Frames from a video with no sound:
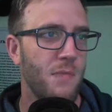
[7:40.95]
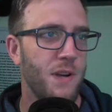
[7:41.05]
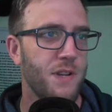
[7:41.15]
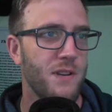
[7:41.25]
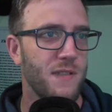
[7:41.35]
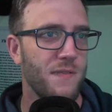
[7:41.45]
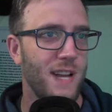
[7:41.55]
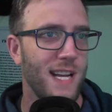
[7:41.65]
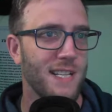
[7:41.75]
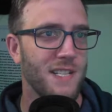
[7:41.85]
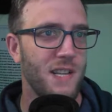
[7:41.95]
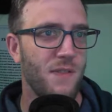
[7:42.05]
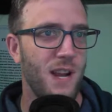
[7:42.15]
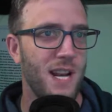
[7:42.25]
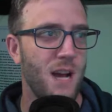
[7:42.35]
My shirt is a flag in the
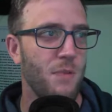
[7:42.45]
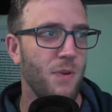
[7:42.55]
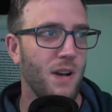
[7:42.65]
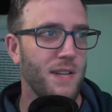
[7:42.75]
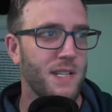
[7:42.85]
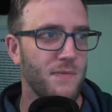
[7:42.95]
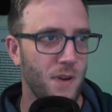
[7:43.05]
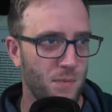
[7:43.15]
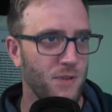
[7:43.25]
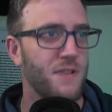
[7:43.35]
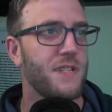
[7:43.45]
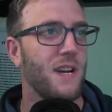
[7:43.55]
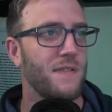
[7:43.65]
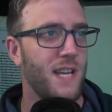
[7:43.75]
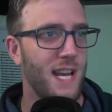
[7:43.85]
sleeve right now, but we all need some fun pokes ourselves.